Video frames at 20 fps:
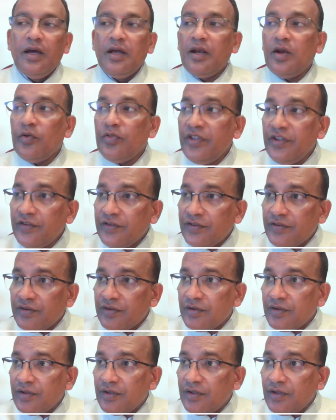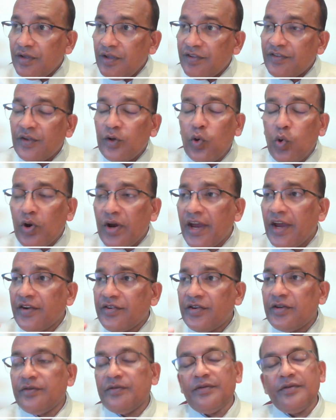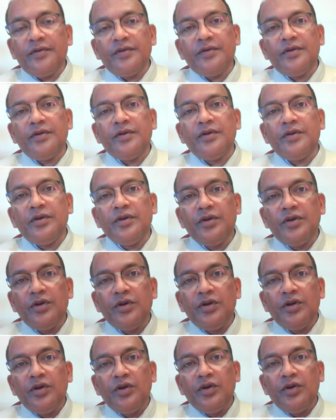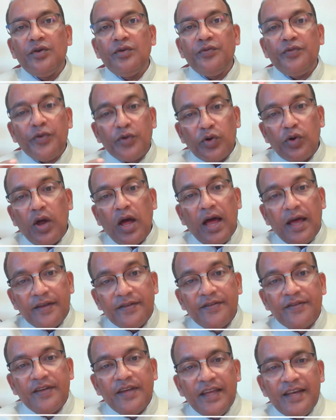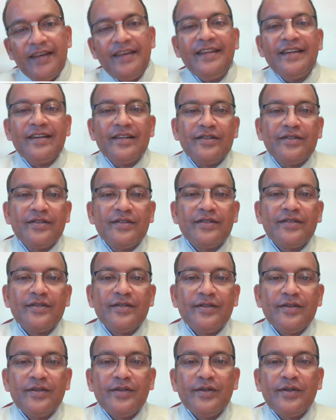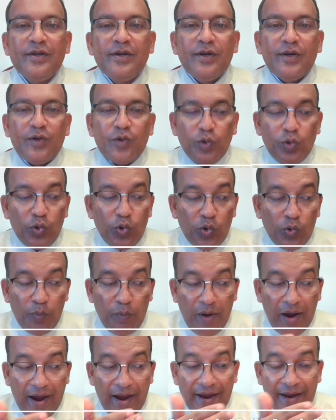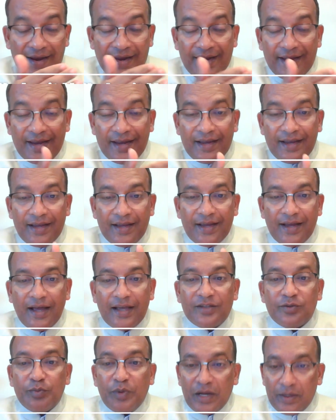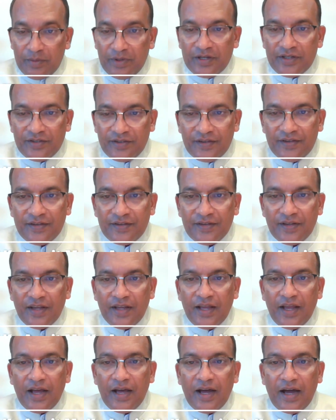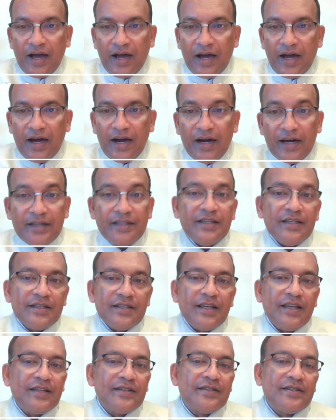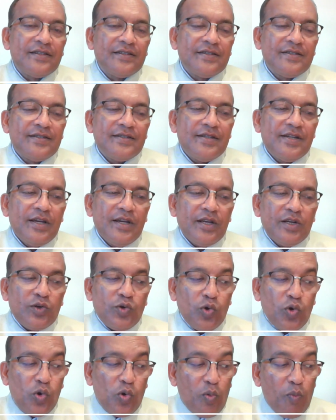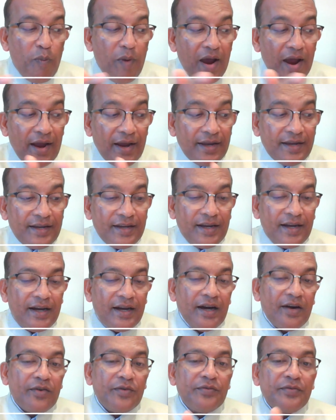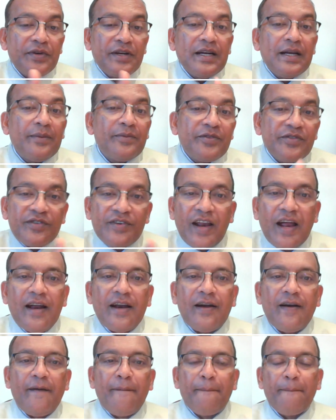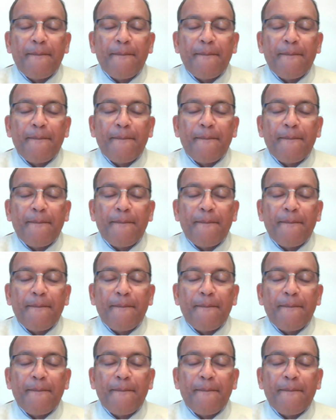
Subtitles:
Now, this is an occasion for us Indians to look back, as Prime Minister urges us to look back our freedom struggle.